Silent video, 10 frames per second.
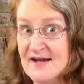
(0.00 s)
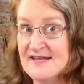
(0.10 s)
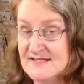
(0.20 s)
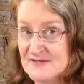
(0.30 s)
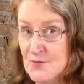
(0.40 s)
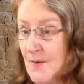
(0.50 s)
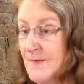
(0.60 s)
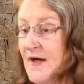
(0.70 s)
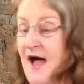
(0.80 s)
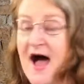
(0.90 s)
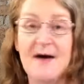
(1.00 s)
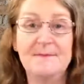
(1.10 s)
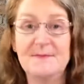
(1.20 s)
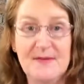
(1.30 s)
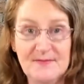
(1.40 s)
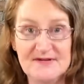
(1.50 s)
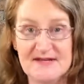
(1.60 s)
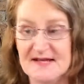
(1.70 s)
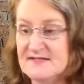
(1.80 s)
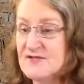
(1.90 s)
Swap memory
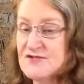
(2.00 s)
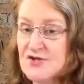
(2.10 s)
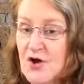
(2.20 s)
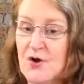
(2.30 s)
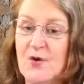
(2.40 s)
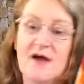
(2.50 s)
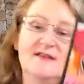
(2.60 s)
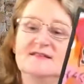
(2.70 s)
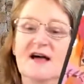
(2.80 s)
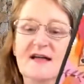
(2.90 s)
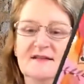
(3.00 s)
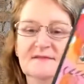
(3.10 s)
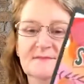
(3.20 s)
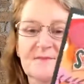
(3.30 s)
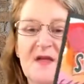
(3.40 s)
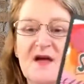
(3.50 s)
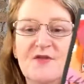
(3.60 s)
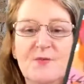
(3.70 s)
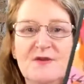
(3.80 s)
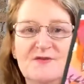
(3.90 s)
decks. So I decided
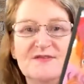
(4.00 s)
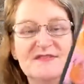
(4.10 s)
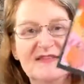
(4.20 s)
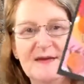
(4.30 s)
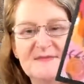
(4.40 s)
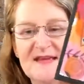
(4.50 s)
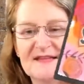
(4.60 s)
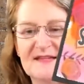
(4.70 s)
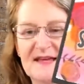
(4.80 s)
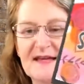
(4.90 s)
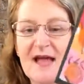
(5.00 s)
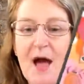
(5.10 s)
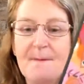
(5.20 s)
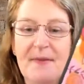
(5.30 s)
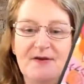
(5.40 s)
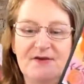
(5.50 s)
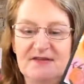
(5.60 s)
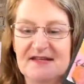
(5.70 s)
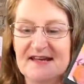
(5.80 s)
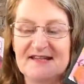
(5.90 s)
that we'd use the same technique, but using
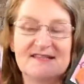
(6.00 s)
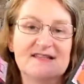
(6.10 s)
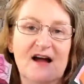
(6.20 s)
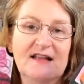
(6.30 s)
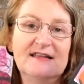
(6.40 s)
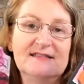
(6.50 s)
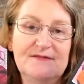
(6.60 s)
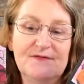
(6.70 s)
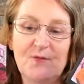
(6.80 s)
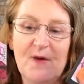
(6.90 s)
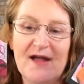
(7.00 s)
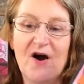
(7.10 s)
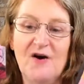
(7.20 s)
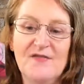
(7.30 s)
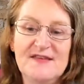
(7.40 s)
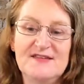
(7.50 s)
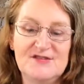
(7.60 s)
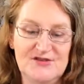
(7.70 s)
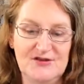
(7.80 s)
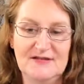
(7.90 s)
it in a slightly different way on these
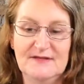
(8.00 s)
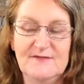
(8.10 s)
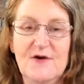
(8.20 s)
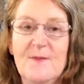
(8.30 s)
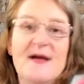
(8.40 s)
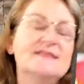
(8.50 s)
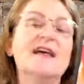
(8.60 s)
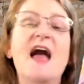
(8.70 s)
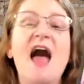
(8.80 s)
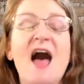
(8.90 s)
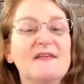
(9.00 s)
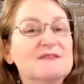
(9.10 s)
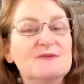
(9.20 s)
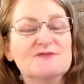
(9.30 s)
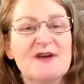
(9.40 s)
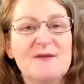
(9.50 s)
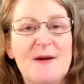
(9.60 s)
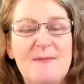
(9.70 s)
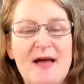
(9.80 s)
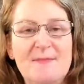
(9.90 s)
cute little formats. And that's what's great about
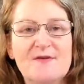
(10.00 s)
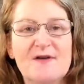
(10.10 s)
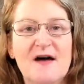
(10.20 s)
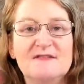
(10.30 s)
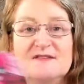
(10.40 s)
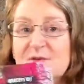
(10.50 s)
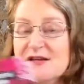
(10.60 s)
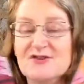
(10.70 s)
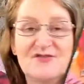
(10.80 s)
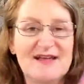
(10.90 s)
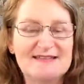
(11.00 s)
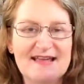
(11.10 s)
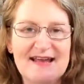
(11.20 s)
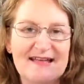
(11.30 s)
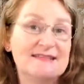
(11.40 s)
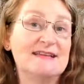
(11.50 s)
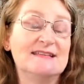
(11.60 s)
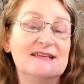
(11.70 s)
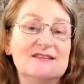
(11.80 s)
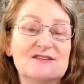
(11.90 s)
Papercrafts, is that we can translate our
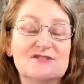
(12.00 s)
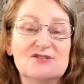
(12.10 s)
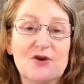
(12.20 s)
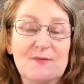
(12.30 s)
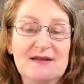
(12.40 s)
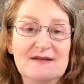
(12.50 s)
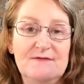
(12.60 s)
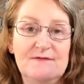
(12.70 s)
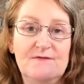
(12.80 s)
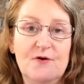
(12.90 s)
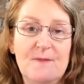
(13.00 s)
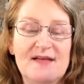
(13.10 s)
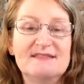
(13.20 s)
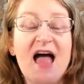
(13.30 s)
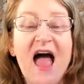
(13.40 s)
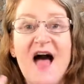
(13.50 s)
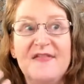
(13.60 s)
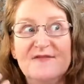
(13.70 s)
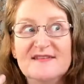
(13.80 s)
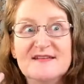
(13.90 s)
techniques to so many different formats. And
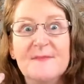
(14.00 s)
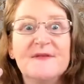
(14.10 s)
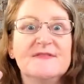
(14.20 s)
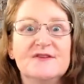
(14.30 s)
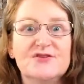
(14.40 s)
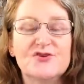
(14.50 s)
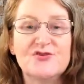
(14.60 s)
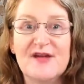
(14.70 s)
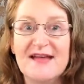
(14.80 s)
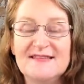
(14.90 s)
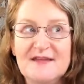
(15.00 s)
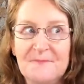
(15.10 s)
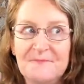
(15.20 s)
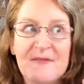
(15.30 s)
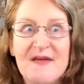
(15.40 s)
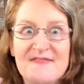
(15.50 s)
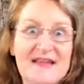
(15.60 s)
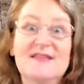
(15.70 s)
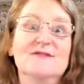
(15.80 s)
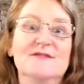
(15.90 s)
there is something that creates that
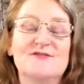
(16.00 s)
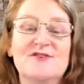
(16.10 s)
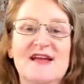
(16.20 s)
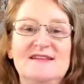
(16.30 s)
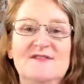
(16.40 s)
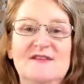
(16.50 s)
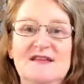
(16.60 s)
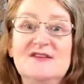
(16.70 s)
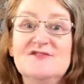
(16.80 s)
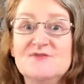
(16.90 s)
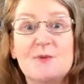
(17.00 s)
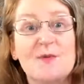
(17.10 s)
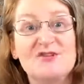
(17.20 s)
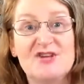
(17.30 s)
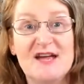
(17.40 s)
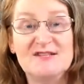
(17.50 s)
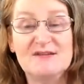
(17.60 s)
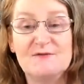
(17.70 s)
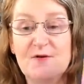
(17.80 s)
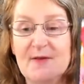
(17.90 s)
level of creativity and interest when we're changing
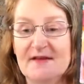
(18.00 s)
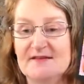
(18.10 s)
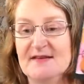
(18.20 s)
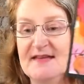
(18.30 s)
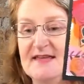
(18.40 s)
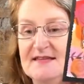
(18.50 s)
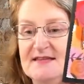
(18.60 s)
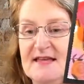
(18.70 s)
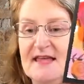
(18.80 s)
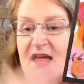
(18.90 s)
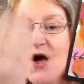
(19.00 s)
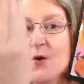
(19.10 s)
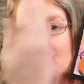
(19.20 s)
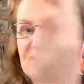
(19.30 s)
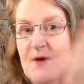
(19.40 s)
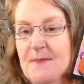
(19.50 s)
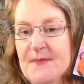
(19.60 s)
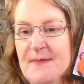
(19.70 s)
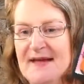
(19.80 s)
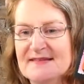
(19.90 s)
formats. So here you can see we swipe the
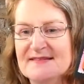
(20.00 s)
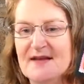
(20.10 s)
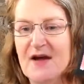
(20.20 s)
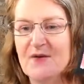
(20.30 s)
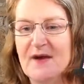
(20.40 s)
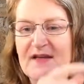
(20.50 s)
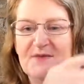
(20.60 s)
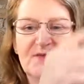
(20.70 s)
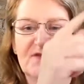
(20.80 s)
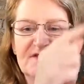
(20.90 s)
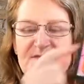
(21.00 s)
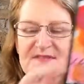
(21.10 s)
paint sideways. We've got some